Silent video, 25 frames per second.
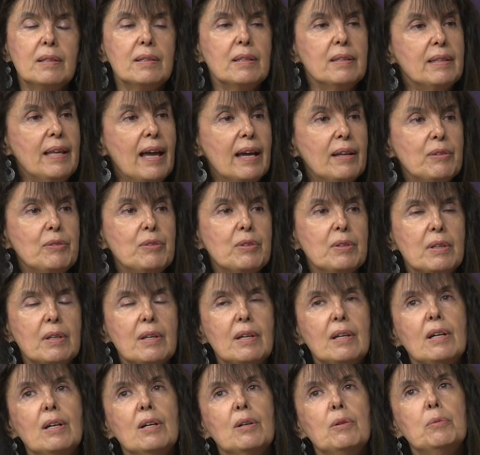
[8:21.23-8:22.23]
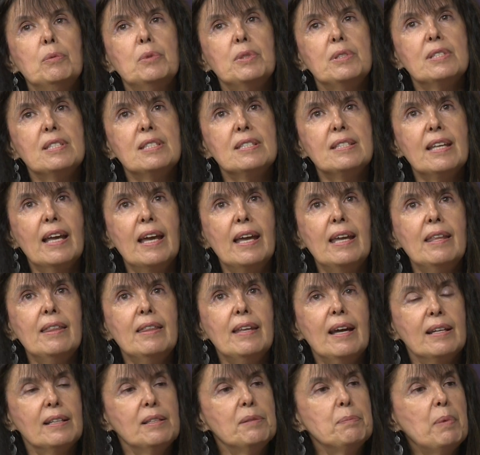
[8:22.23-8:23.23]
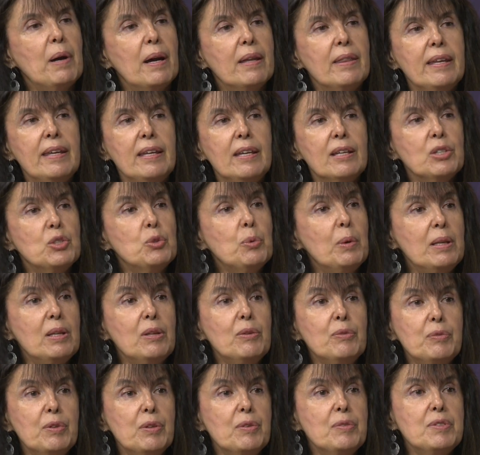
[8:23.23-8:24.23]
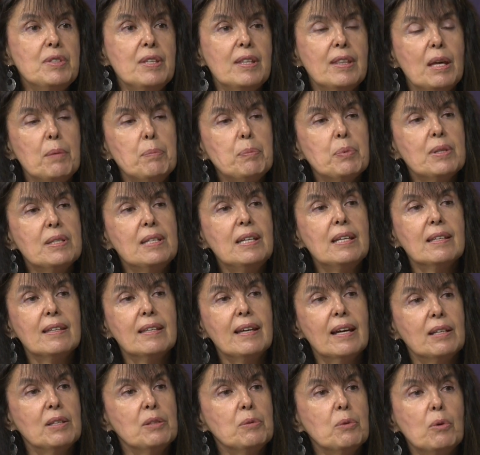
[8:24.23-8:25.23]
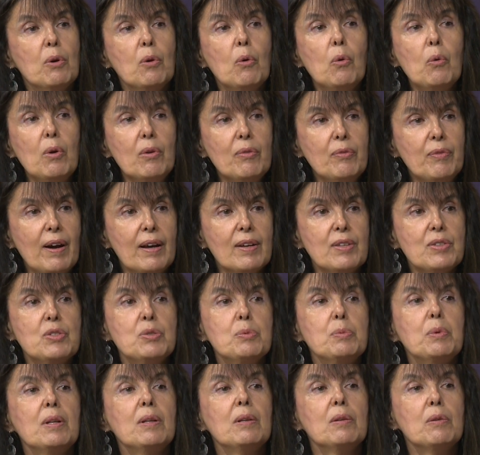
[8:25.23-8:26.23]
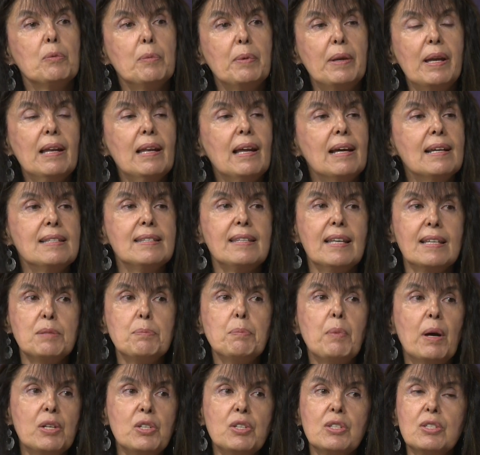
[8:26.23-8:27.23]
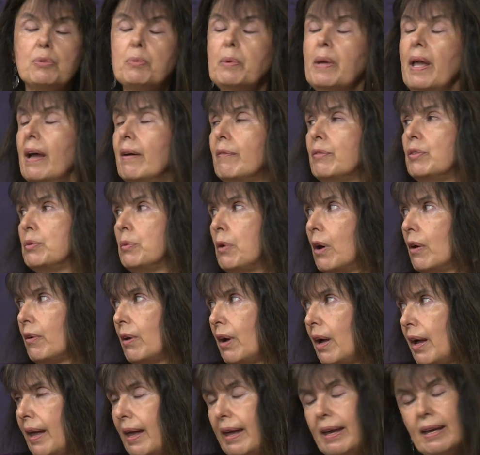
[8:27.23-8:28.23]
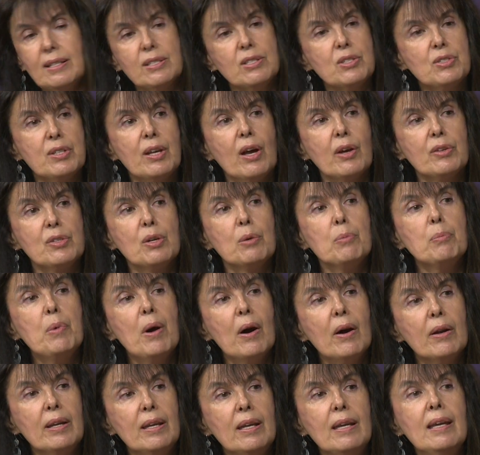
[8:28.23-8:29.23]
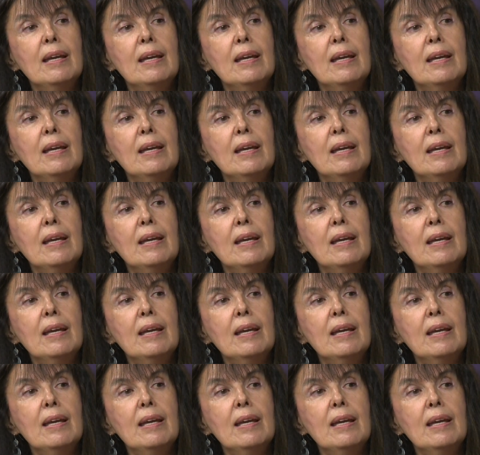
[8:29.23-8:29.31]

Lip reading: that would say that by the year 2050, they predict that all of us will realize as much as we have to exercise our body